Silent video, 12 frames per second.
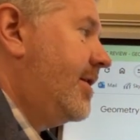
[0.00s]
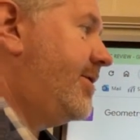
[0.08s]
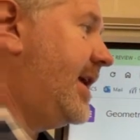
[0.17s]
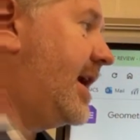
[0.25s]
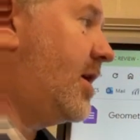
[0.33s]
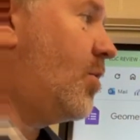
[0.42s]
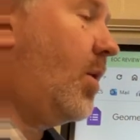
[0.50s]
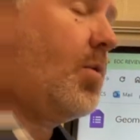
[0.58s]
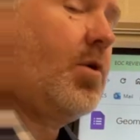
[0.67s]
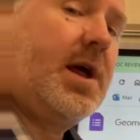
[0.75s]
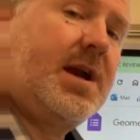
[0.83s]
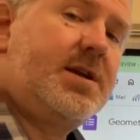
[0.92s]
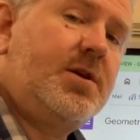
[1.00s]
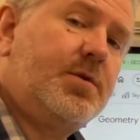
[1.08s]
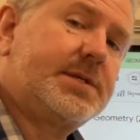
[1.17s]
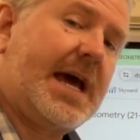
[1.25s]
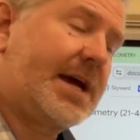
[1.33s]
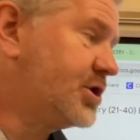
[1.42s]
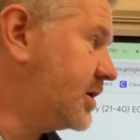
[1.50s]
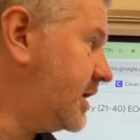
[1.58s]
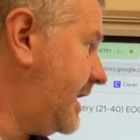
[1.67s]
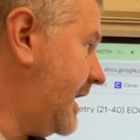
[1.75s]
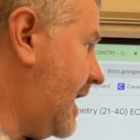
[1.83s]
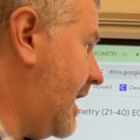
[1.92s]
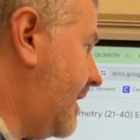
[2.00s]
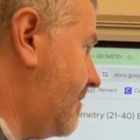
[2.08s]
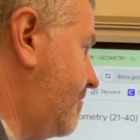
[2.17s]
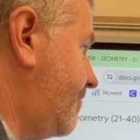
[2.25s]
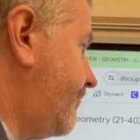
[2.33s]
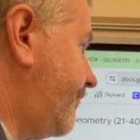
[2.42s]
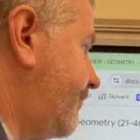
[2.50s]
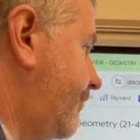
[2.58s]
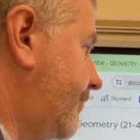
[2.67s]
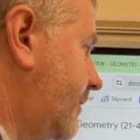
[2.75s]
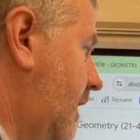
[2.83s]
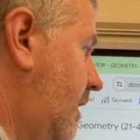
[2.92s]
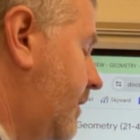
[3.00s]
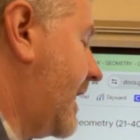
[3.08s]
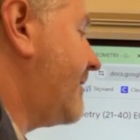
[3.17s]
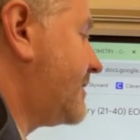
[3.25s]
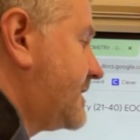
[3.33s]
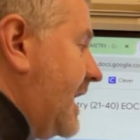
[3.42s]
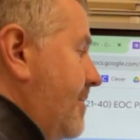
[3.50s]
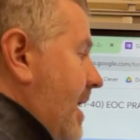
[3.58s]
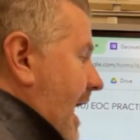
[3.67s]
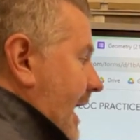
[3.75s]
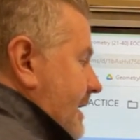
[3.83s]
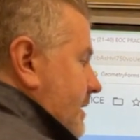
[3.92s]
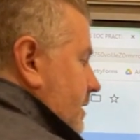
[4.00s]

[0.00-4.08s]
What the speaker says: Then what we're going to do is actually, they have the same height.